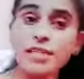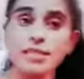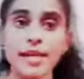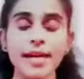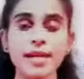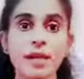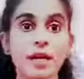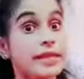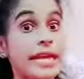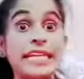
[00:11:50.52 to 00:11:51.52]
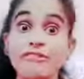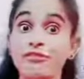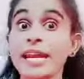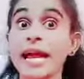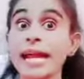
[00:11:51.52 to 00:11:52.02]
aid, then
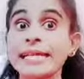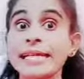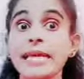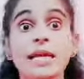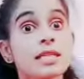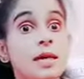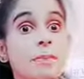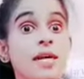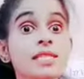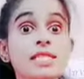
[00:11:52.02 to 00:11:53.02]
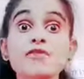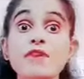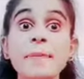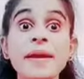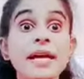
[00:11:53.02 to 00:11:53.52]
definitely the person will
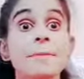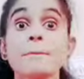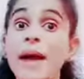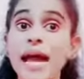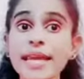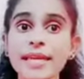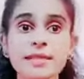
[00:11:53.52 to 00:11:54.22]
become panic.